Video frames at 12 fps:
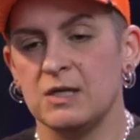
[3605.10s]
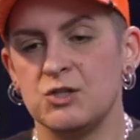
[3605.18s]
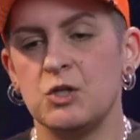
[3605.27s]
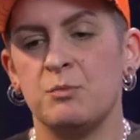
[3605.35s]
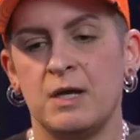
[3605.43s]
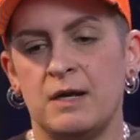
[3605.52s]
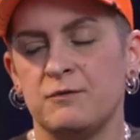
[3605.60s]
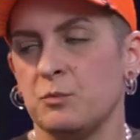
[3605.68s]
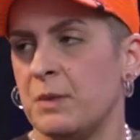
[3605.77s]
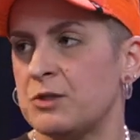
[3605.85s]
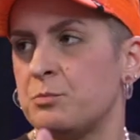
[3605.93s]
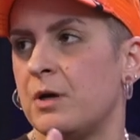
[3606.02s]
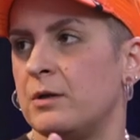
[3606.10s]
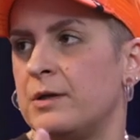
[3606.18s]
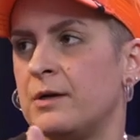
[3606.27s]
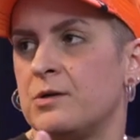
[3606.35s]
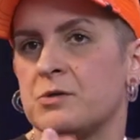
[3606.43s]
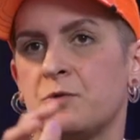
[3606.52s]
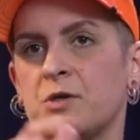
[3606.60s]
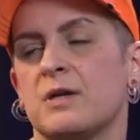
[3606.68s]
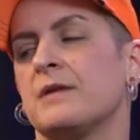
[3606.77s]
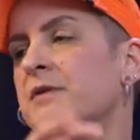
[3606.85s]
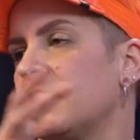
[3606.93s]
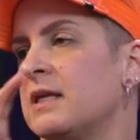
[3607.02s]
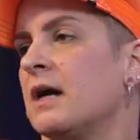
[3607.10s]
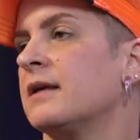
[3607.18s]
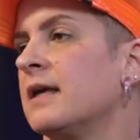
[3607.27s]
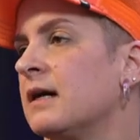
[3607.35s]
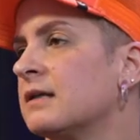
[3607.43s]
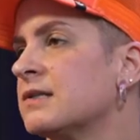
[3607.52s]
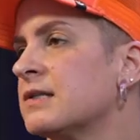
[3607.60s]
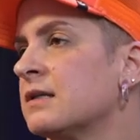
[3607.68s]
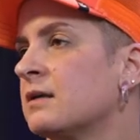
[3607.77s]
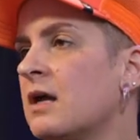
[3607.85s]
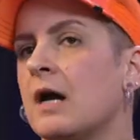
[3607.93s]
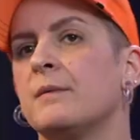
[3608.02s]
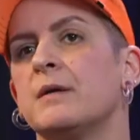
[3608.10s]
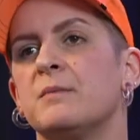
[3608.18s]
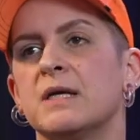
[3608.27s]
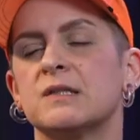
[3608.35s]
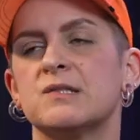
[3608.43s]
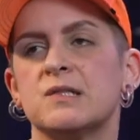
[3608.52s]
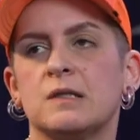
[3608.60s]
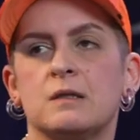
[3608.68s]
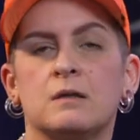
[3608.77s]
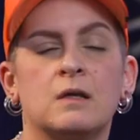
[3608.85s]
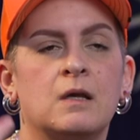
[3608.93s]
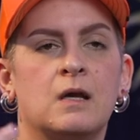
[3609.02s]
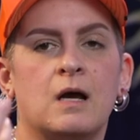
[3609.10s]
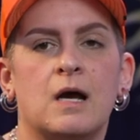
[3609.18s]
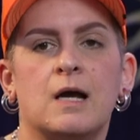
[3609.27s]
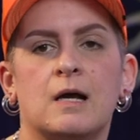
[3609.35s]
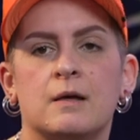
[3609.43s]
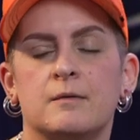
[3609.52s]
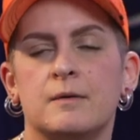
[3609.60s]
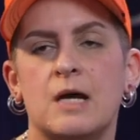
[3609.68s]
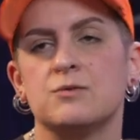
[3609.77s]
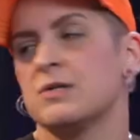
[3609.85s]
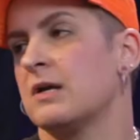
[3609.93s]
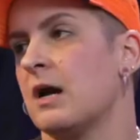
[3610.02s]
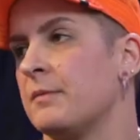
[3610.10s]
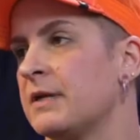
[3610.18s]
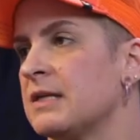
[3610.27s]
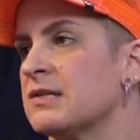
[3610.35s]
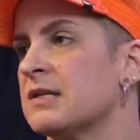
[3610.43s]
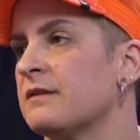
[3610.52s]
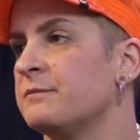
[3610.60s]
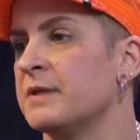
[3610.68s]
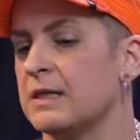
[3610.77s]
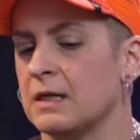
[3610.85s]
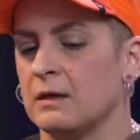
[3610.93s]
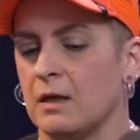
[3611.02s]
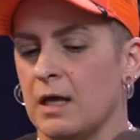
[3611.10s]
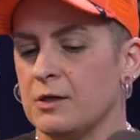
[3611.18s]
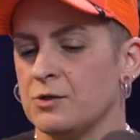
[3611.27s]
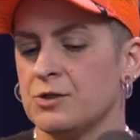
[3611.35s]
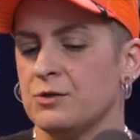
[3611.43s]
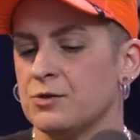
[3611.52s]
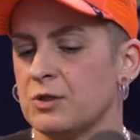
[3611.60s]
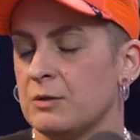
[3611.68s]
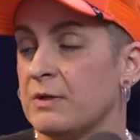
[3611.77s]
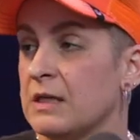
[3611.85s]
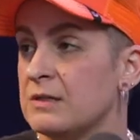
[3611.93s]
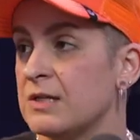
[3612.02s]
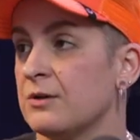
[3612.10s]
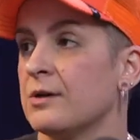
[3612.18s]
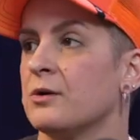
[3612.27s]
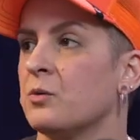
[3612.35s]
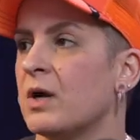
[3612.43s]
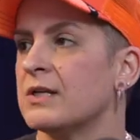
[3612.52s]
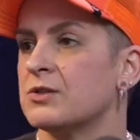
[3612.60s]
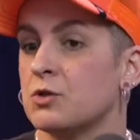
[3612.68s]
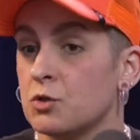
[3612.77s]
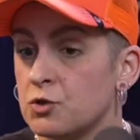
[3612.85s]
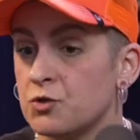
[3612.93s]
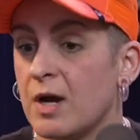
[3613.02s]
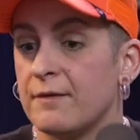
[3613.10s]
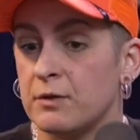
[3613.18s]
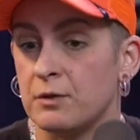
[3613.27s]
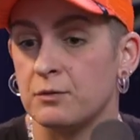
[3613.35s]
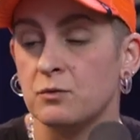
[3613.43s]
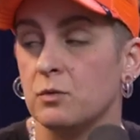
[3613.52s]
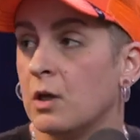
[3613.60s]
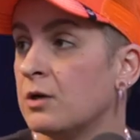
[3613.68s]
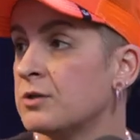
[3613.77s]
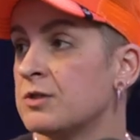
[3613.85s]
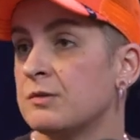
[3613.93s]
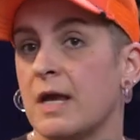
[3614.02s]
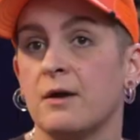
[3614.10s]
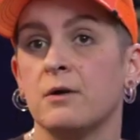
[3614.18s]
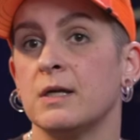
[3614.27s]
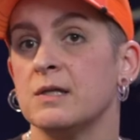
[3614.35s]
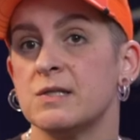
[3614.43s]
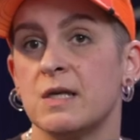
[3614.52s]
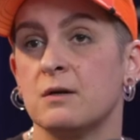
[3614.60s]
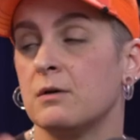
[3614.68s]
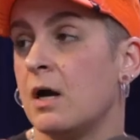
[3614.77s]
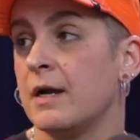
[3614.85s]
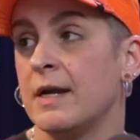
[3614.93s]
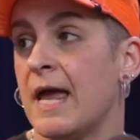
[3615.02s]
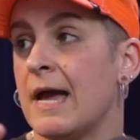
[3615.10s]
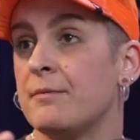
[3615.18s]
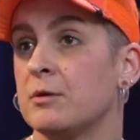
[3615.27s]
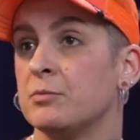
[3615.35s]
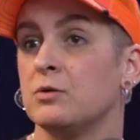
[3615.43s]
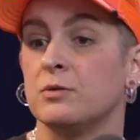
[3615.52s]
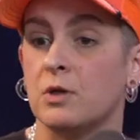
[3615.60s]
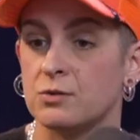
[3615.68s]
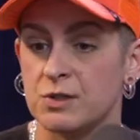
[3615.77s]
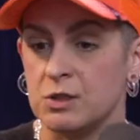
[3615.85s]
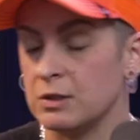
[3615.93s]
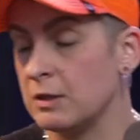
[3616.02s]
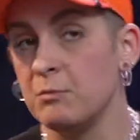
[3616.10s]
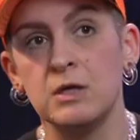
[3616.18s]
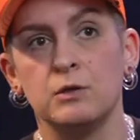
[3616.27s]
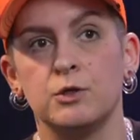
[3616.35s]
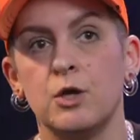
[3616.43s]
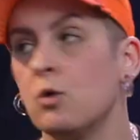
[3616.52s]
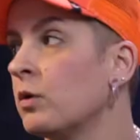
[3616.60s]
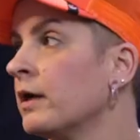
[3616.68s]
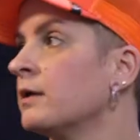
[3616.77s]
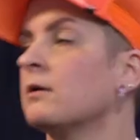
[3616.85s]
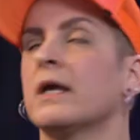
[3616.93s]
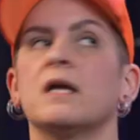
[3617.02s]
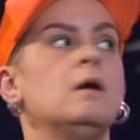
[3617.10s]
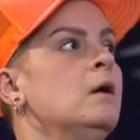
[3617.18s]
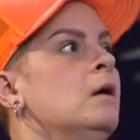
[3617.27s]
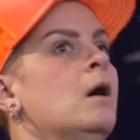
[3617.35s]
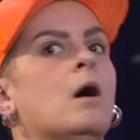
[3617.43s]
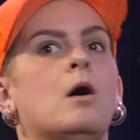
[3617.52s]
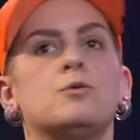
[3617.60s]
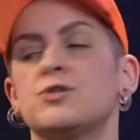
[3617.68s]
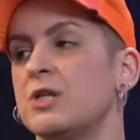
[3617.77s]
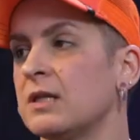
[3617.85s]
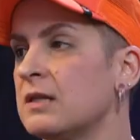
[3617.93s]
So you might have your metropolitan areas where you're gonna have like Yuck Yucks and Comedy Mix and House of Comedy and stuff, but then a lot of your shows are going to be interior wise. So you're driving through large areas that are uninhabitable, and all of a sudden you're in the middle of nowhere, you're like, oh shit,